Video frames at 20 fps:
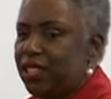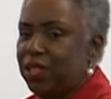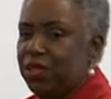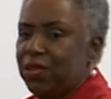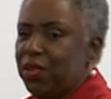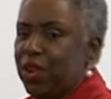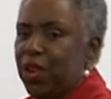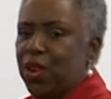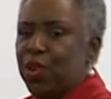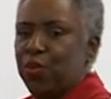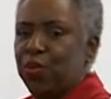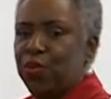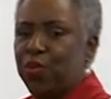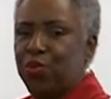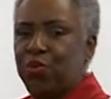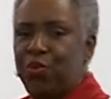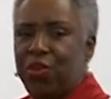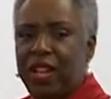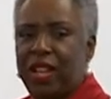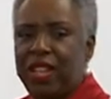to
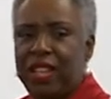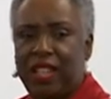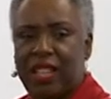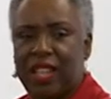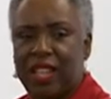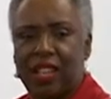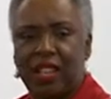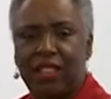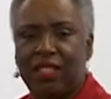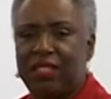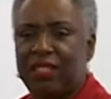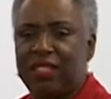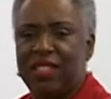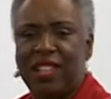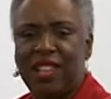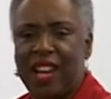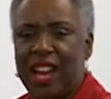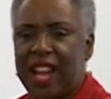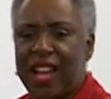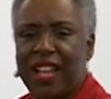really get a
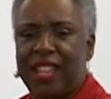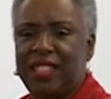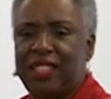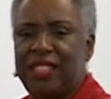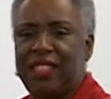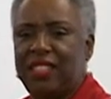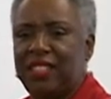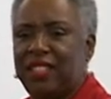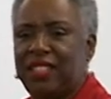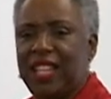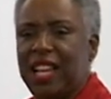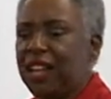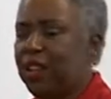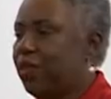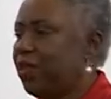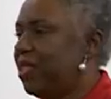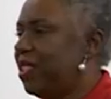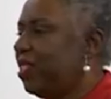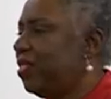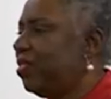nice
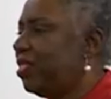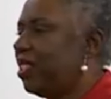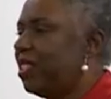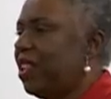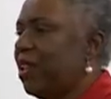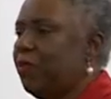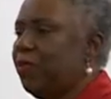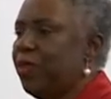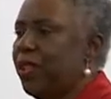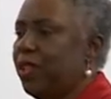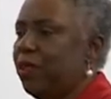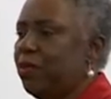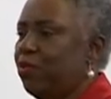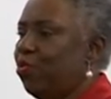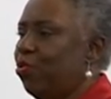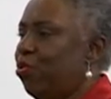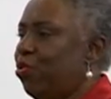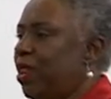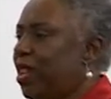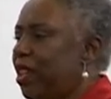decorative
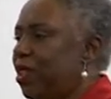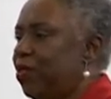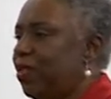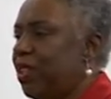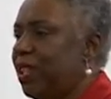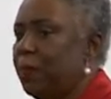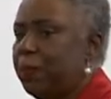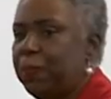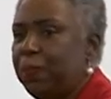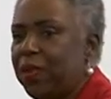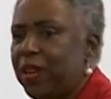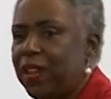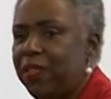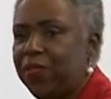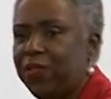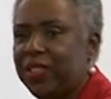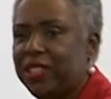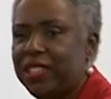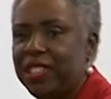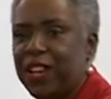something really, really pretty
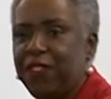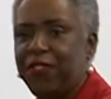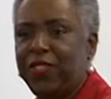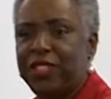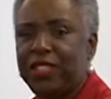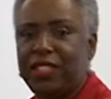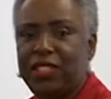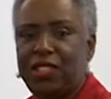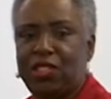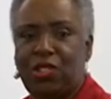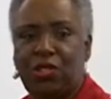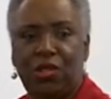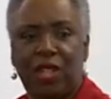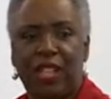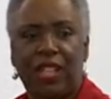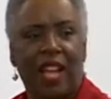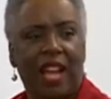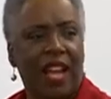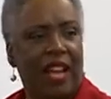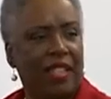for Jefferson
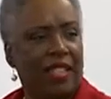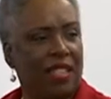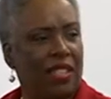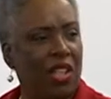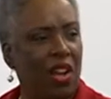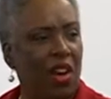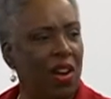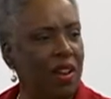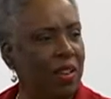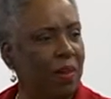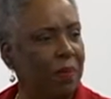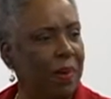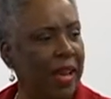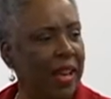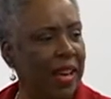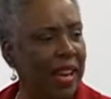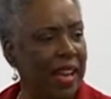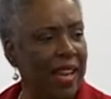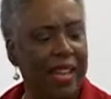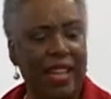Street to talk
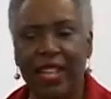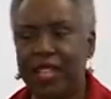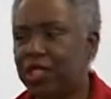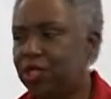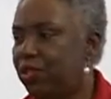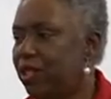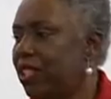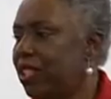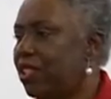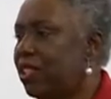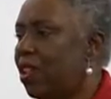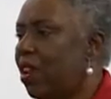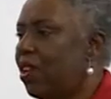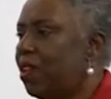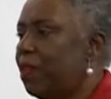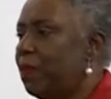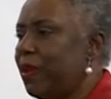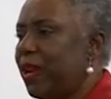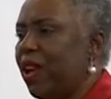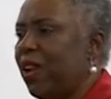about our history, to talk
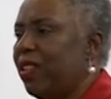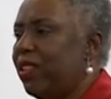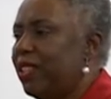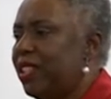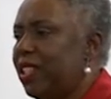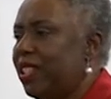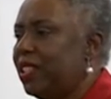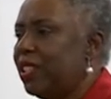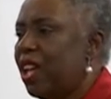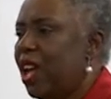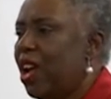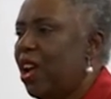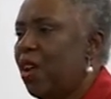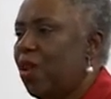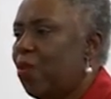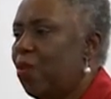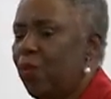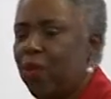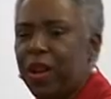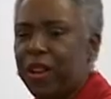about all of these
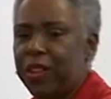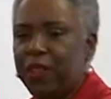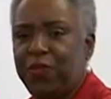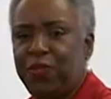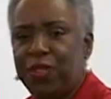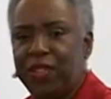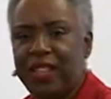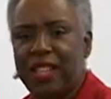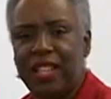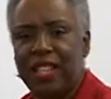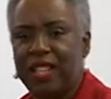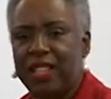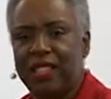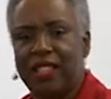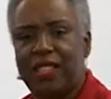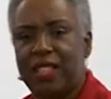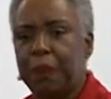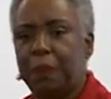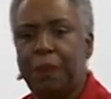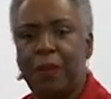wonderful
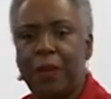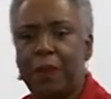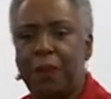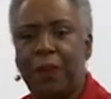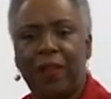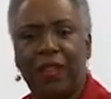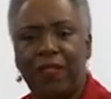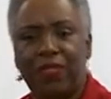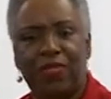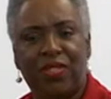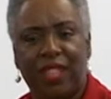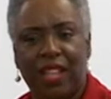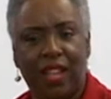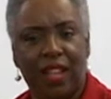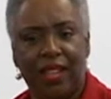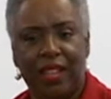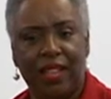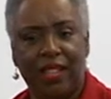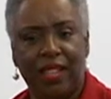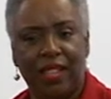things that people have
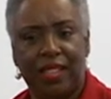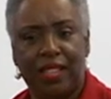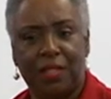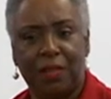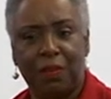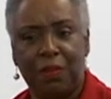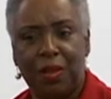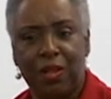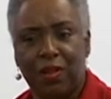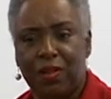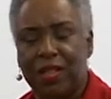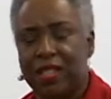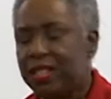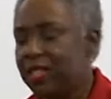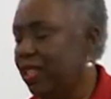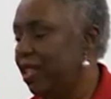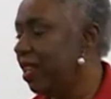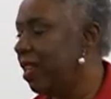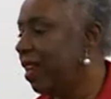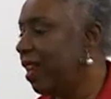done in this
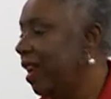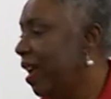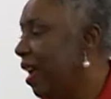community.